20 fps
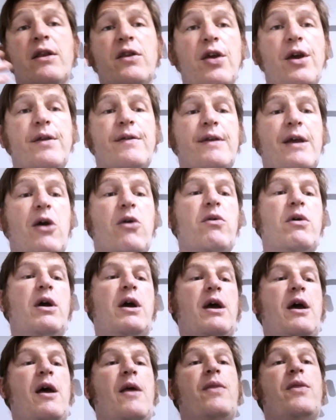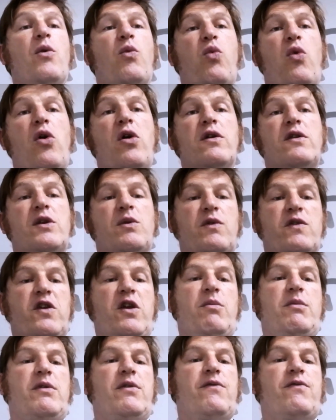Turns out the water was
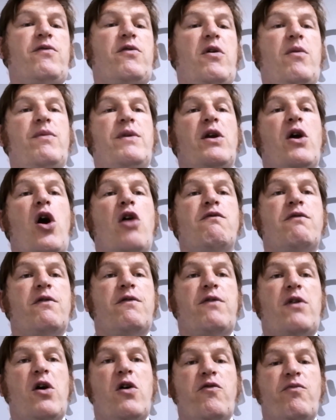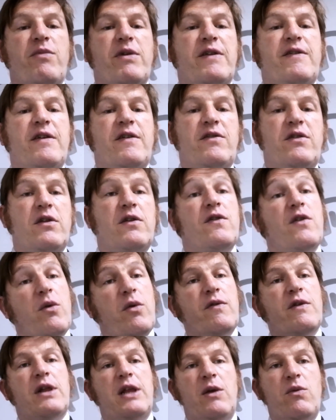coming from the overflow of my cistern. So it
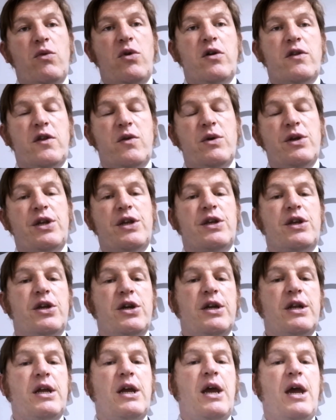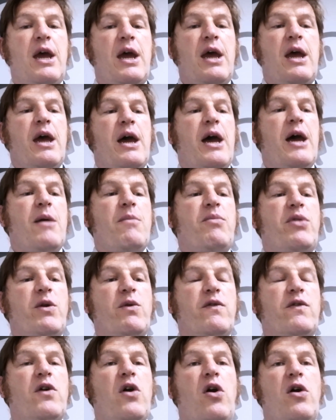was clean water, which is good, but it
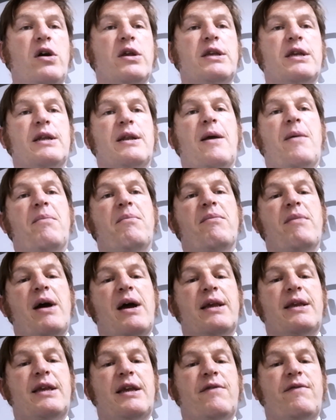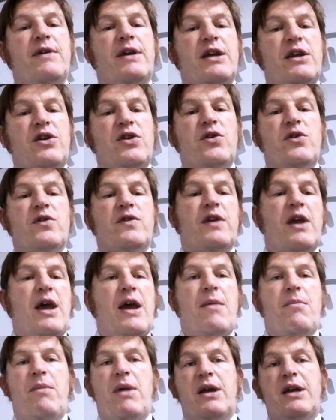was causing massive issues.
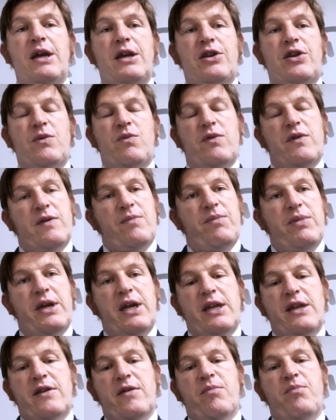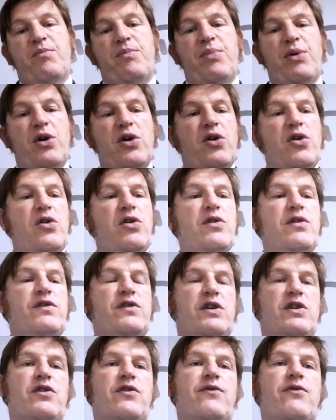My kitchen was beginning to
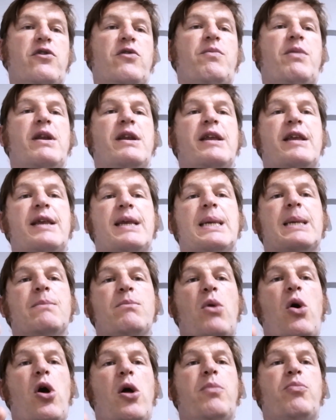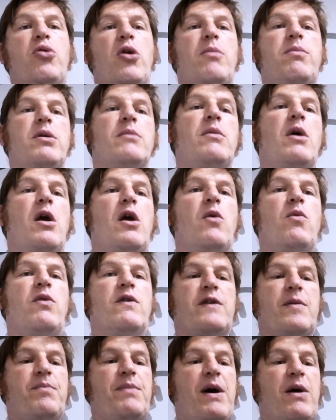bulge and droop, and this small problem
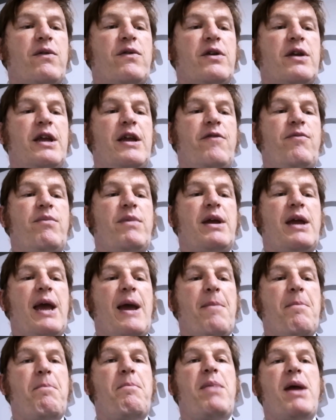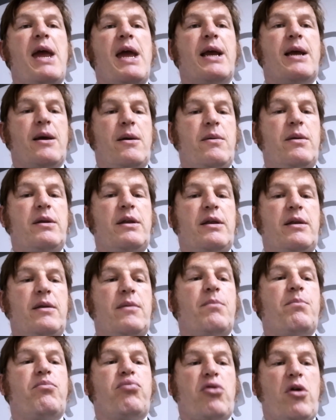was about to give me a big
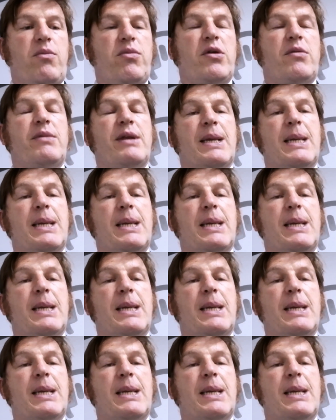problem.